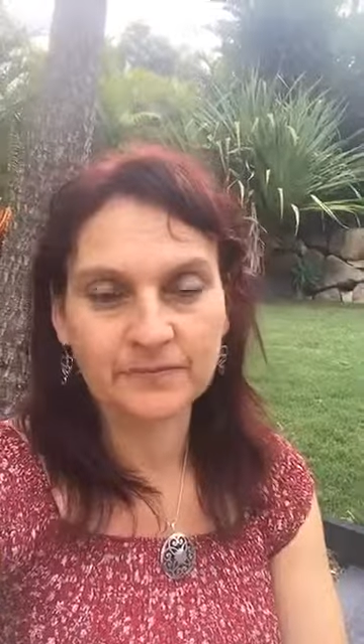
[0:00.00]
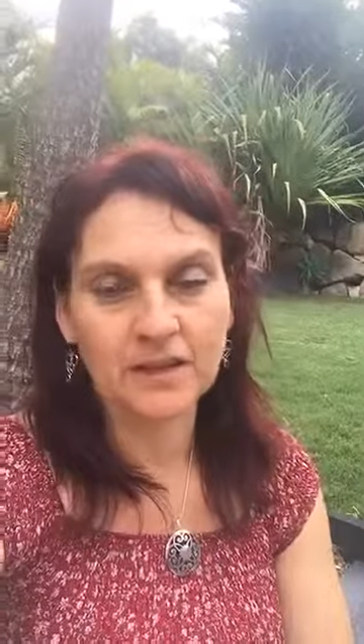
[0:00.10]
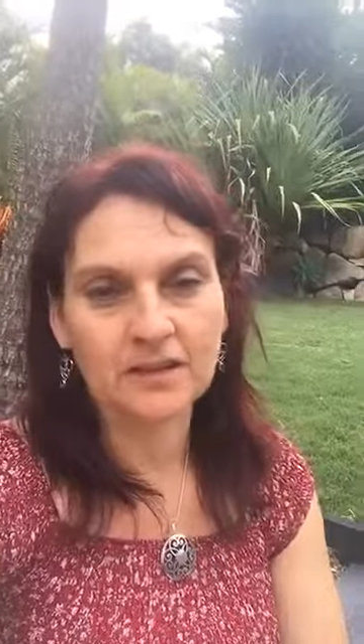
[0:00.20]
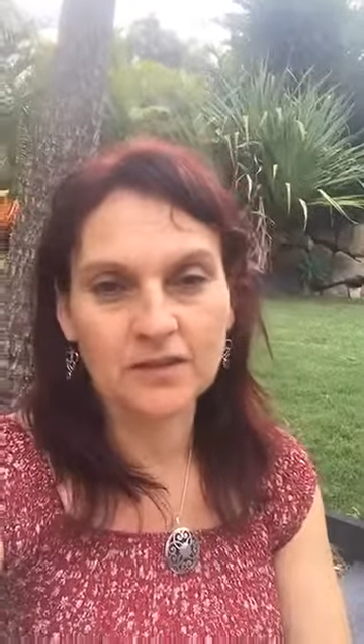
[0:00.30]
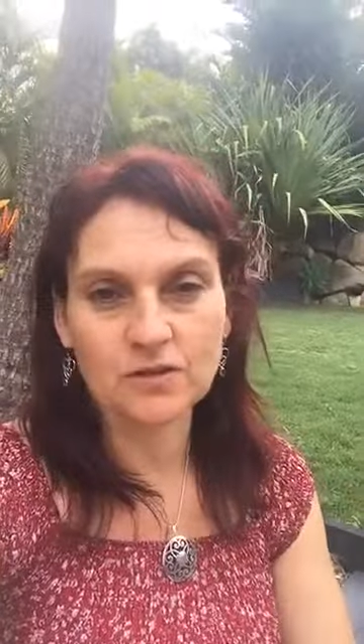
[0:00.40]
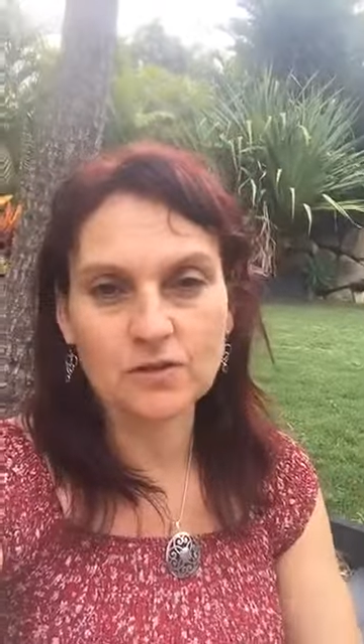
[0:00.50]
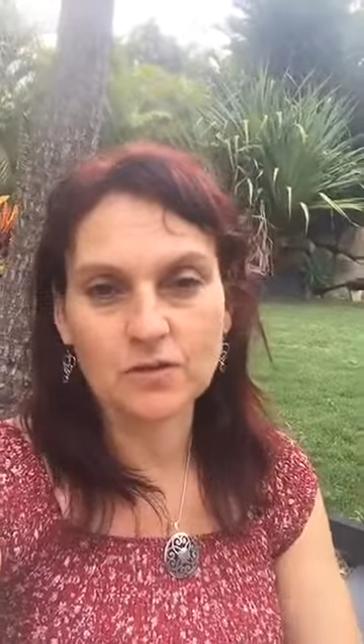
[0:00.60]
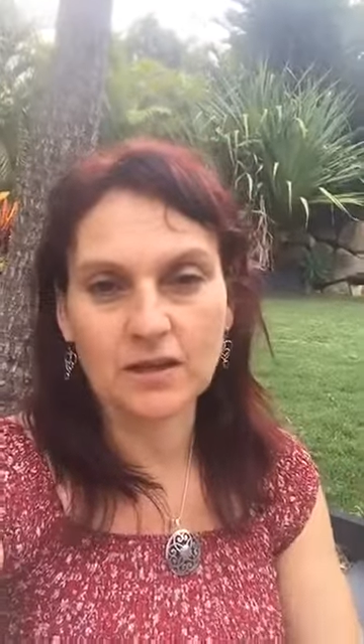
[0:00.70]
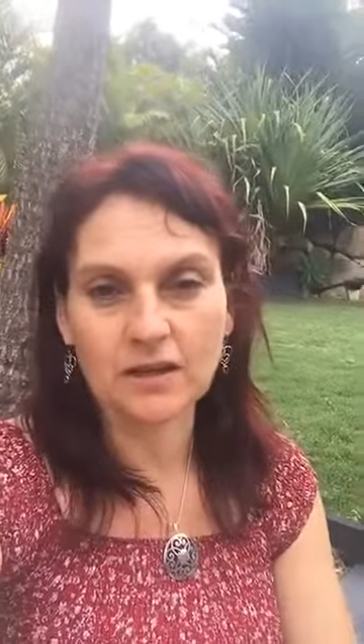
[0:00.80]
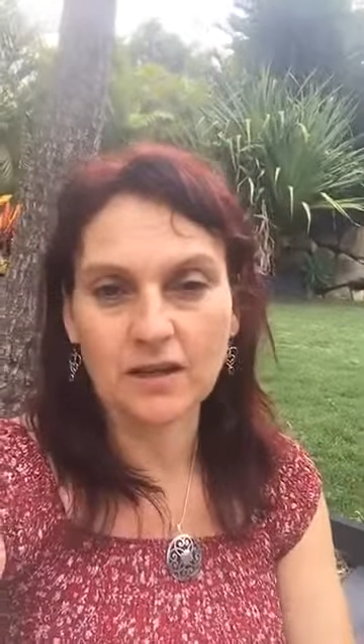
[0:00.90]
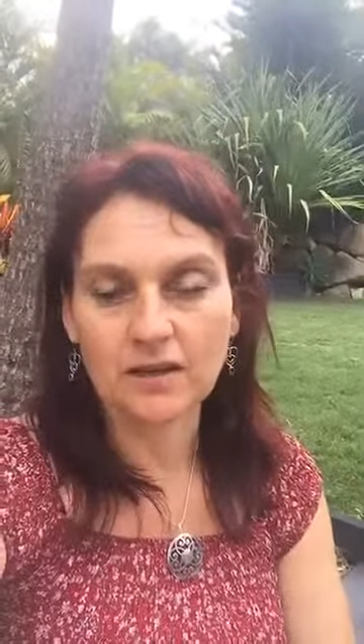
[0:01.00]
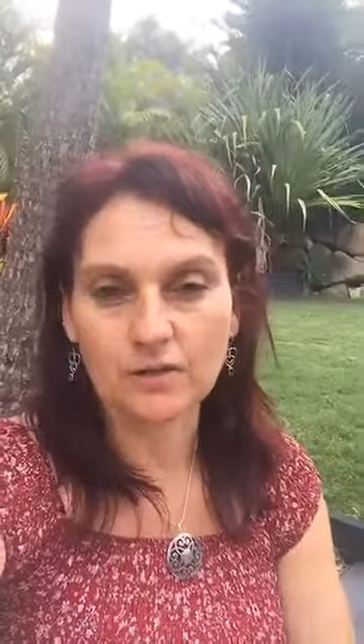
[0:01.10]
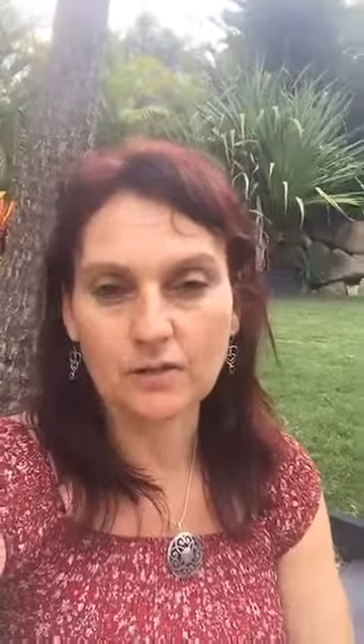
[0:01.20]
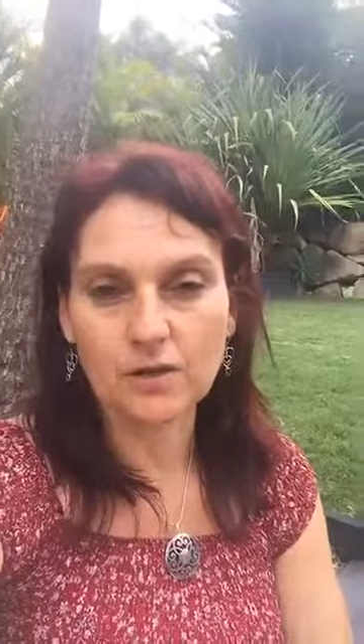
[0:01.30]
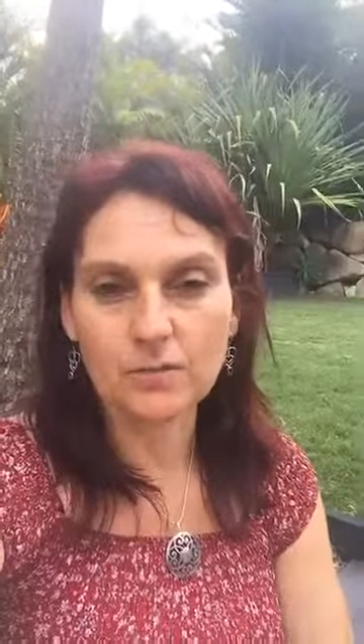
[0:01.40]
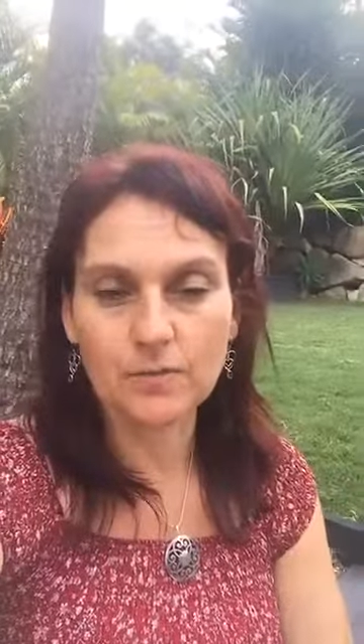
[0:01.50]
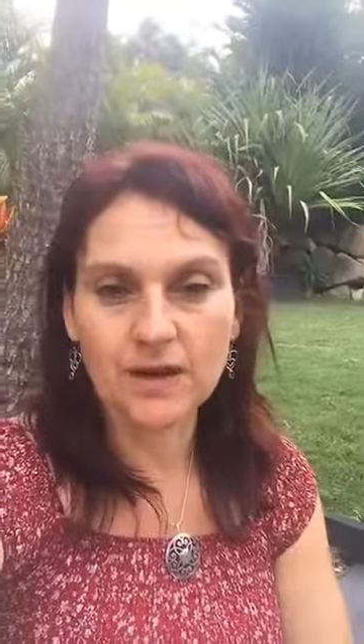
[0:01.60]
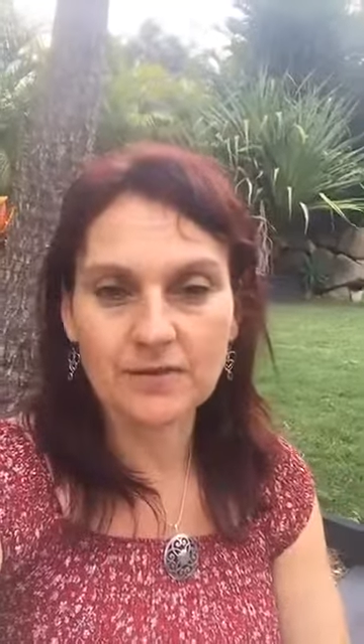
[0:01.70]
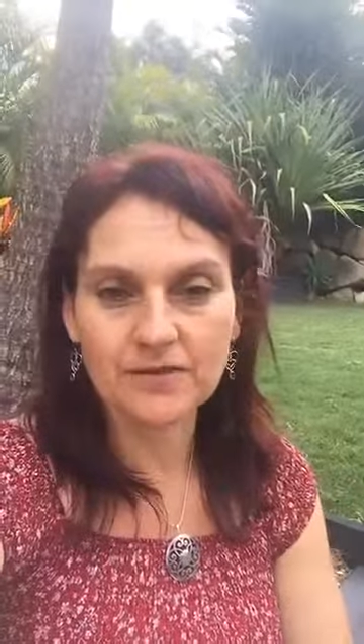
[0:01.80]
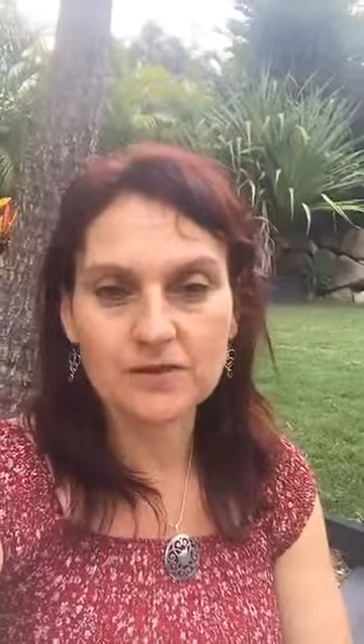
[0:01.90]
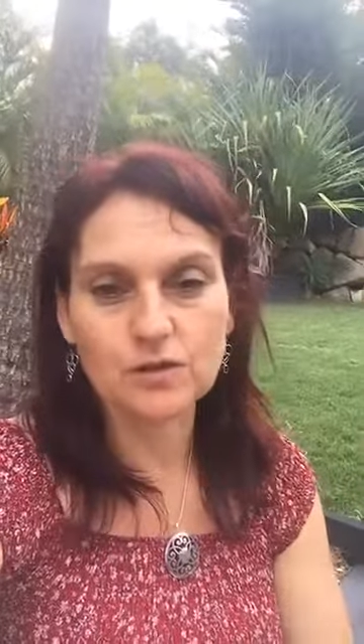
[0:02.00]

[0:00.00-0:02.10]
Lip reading: And then you do that again, 30 breaths.